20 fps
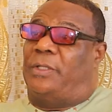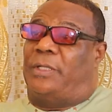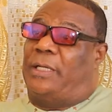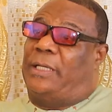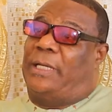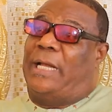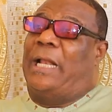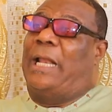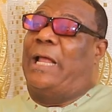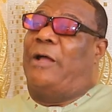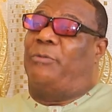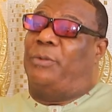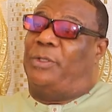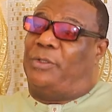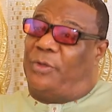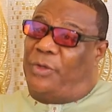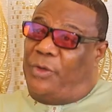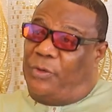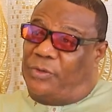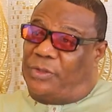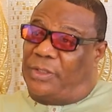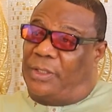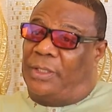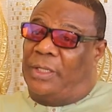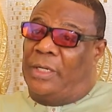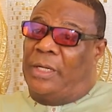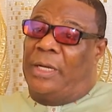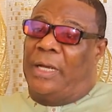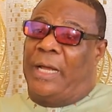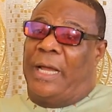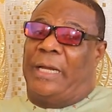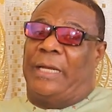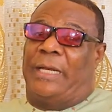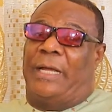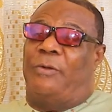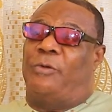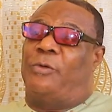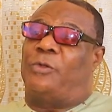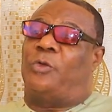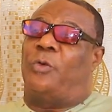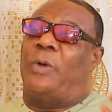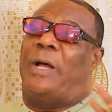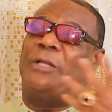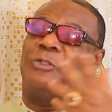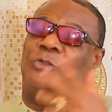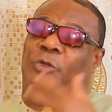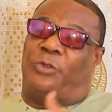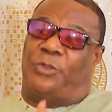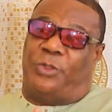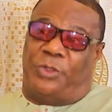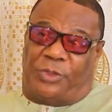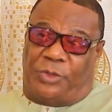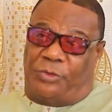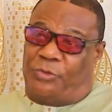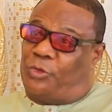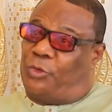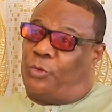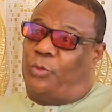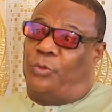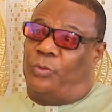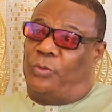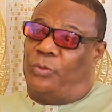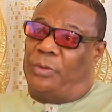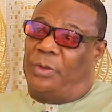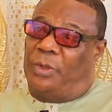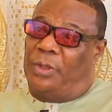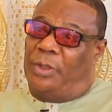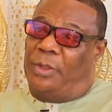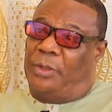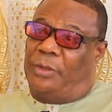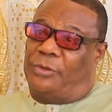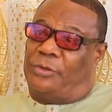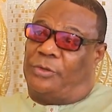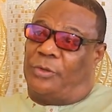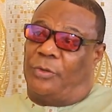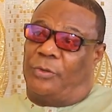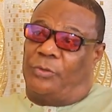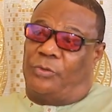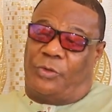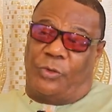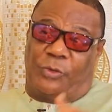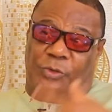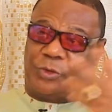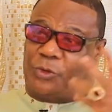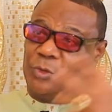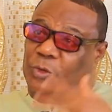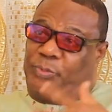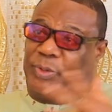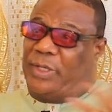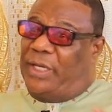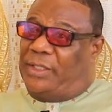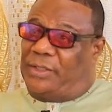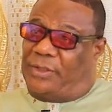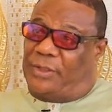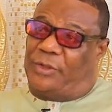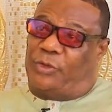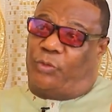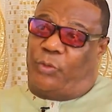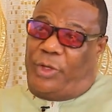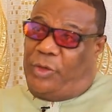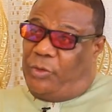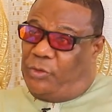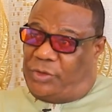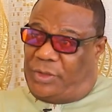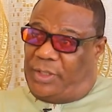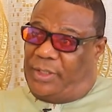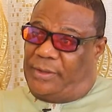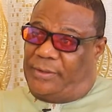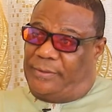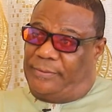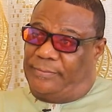it, and they allowed me to use it. Hmm. And then also Association School. So those two places, we used it.